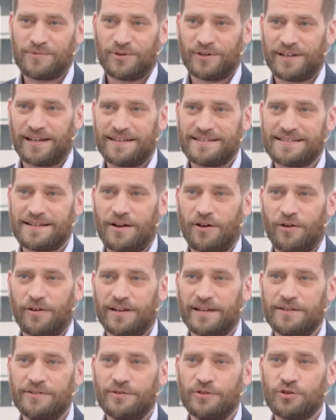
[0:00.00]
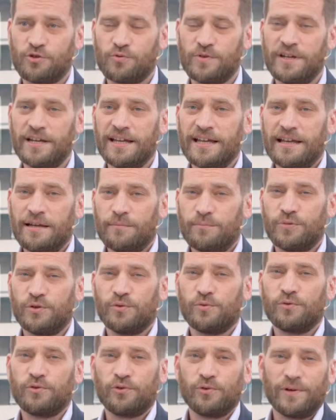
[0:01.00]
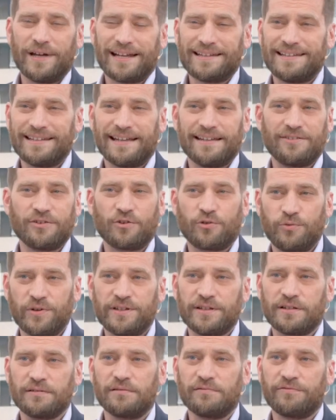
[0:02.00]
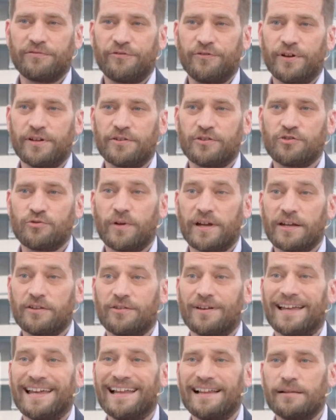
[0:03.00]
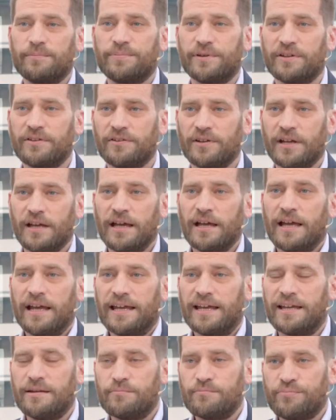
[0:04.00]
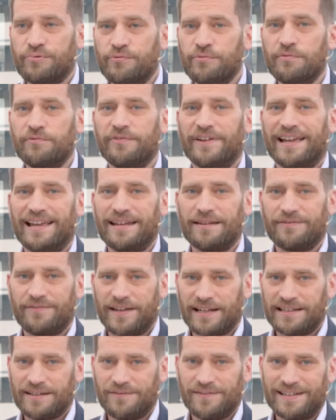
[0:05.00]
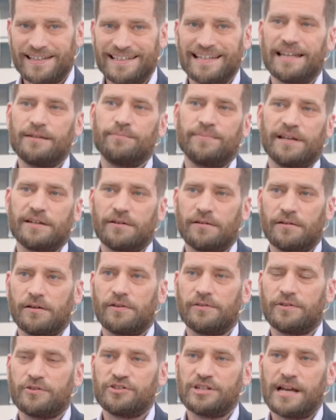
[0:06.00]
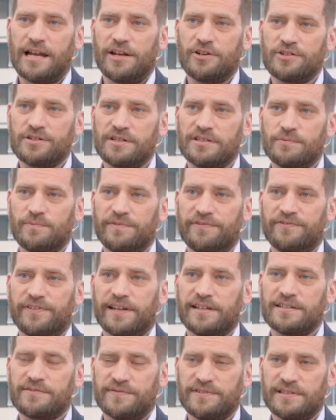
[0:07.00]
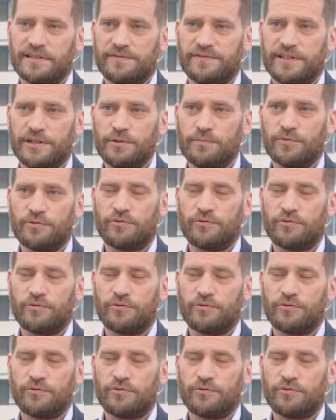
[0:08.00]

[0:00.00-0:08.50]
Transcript: against our industry, but also acting as a critical friend, trying to help us improve and effectively get better on the challenges we face vis-à-vis human